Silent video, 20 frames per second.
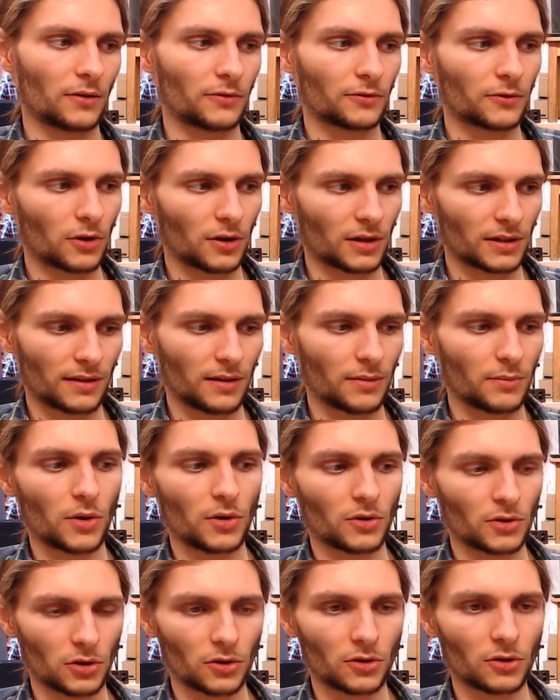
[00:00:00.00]
of course the
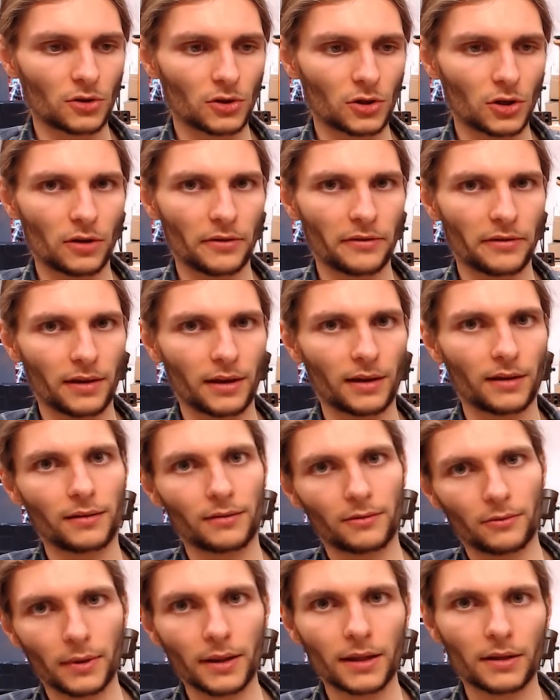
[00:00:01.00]
motion control
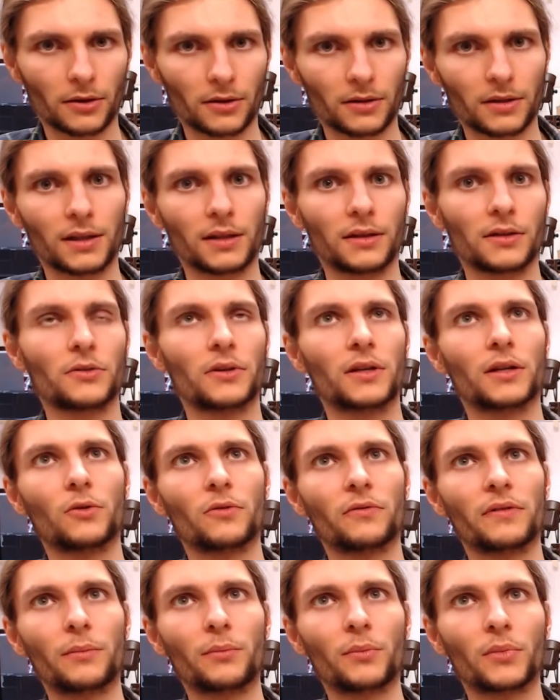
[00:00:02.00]
thing will continue in
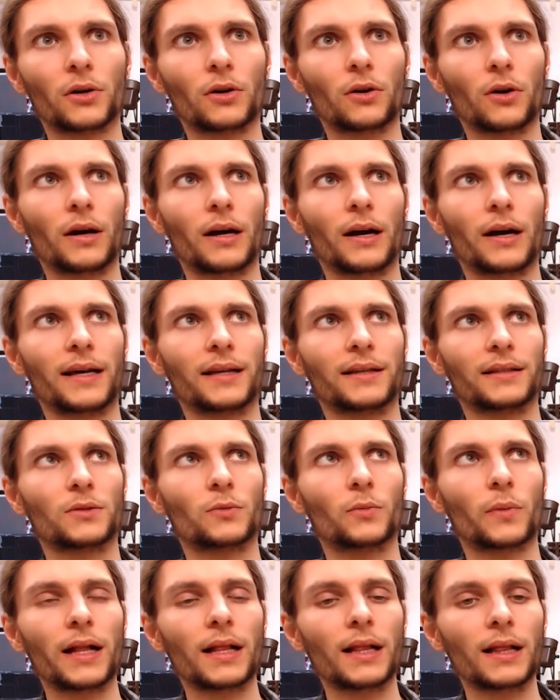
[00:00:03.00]
November
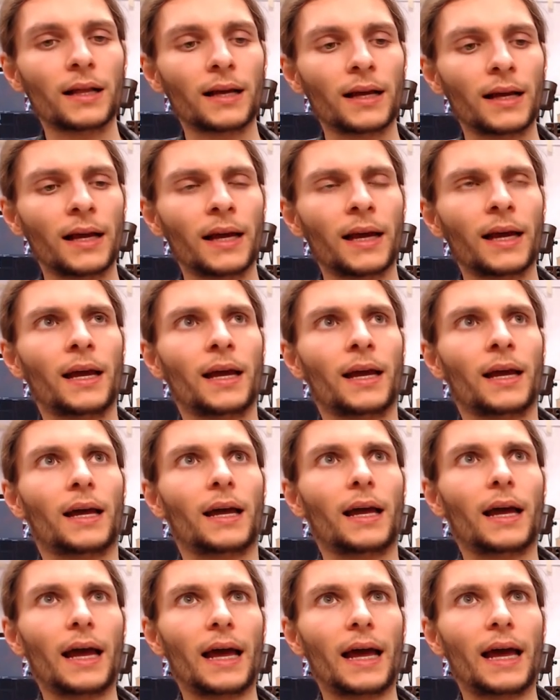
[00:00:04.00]
as well.
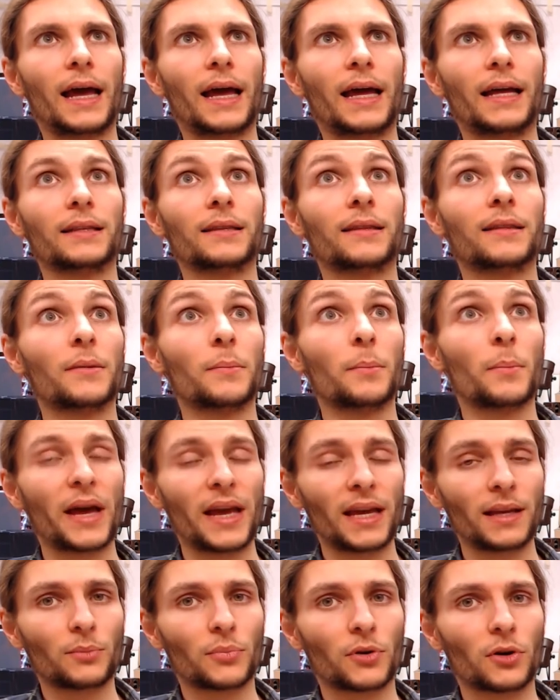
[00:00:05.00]
And the
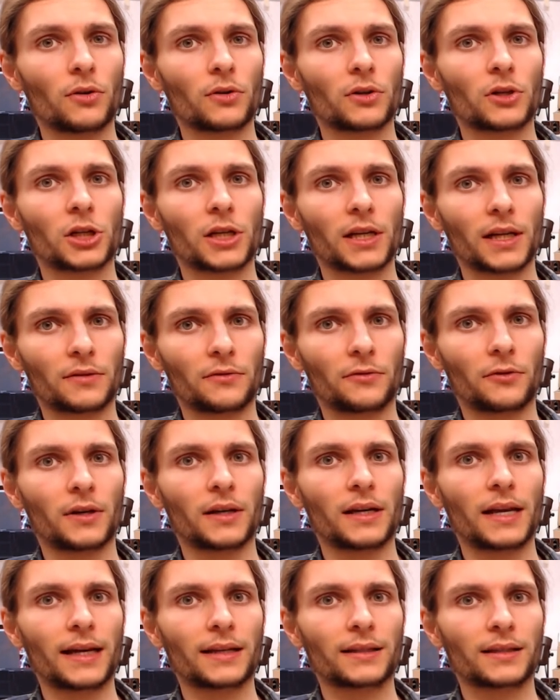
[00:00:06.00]
main project for
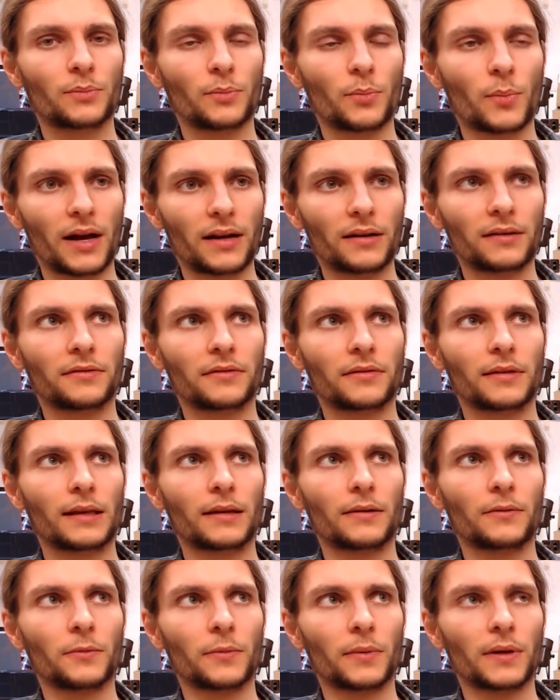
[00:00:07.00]
next month
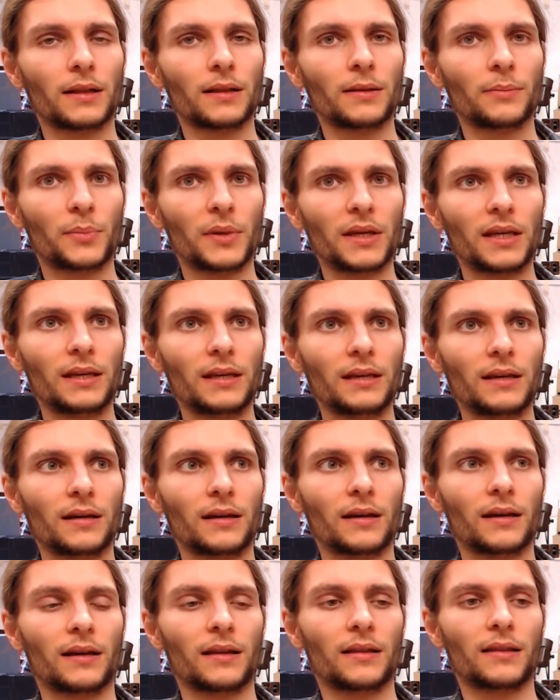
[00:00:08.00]
will
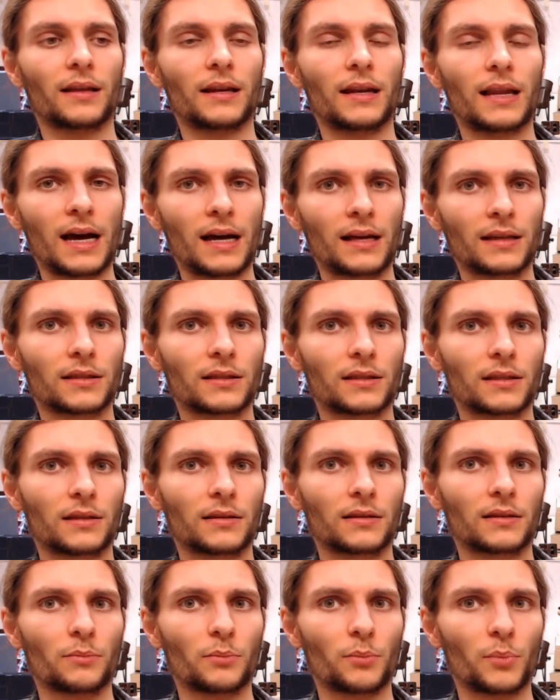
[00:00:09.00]
be the
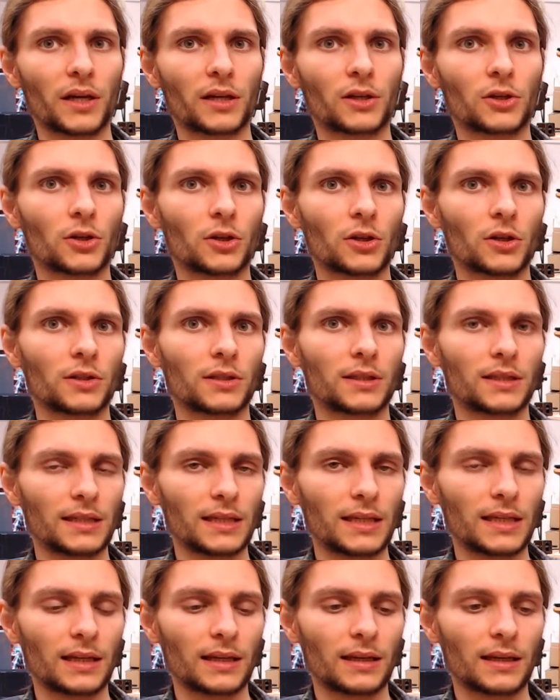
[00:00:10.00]
last big
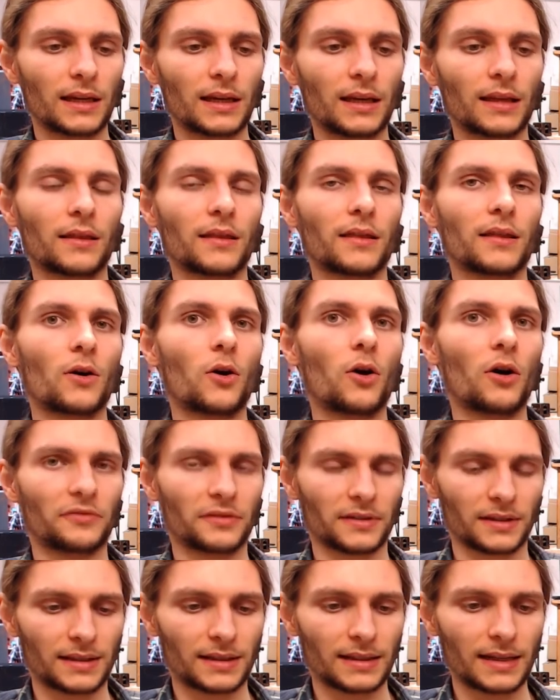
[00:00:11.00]
scene in the
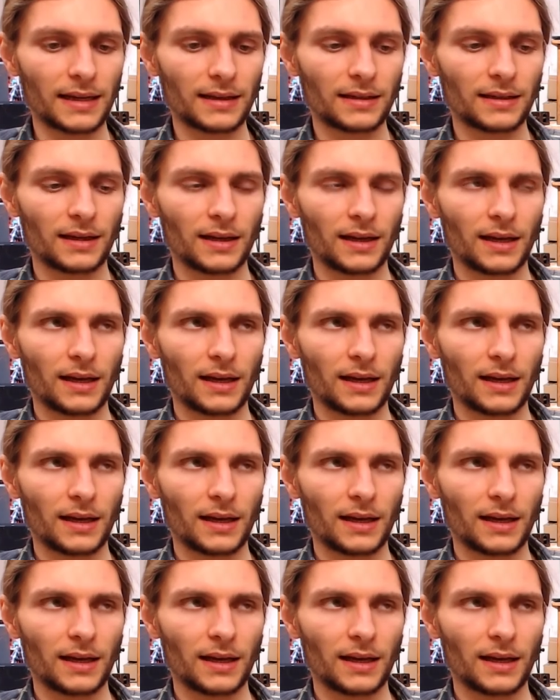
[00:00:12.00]
office set,